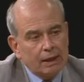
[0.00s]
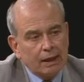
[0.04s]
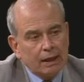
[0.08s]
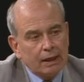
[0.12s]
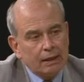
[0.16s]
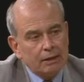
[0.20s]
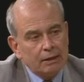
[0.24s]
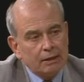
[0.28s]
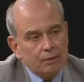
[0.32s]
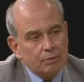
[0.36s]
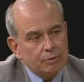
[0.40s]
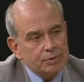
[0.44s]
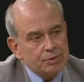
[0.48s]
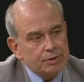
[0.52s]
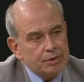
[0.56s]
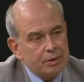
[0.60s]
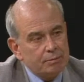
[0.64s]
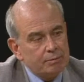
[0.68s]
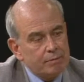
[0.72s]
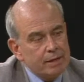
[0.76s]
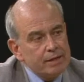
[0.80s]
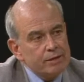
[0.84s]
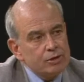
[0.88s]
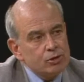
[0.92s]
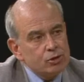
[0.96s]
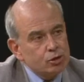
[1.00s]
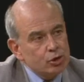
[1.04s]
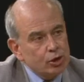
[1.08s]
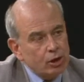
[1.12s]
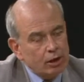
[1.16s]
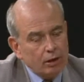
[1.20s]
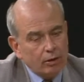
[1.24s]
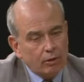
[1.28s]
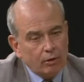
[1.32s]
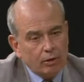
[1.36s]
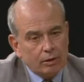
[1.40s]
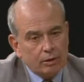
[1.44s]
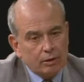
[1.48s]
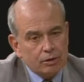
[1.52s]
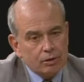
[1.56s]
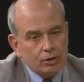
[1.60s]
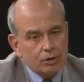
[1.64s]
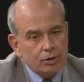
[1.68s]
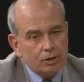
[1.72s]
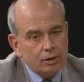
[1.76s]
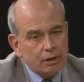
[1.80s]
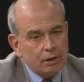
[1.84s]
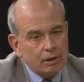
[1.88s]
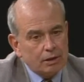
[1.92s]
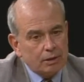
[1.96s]
and it was an immense
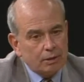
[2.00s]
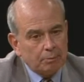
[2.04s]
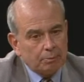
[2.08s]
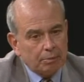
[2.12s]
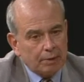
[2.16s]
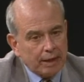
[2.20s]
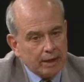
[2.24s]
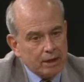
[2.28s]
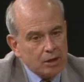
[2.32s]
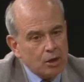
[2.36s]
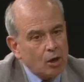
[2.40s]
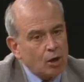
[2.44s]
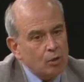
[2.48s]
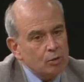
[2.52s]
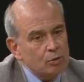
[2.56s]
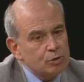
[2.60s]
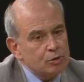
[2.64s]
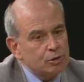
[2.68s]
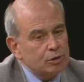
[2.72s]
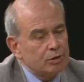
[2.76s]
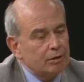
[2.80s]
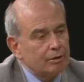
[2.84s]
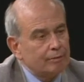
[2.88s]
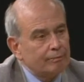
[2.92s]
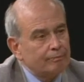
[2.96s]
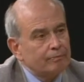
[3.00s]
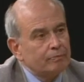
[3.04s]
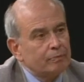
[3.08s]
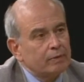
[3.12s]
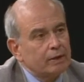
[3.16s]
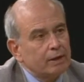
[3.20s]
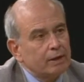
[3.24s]
challenge to play coach to them.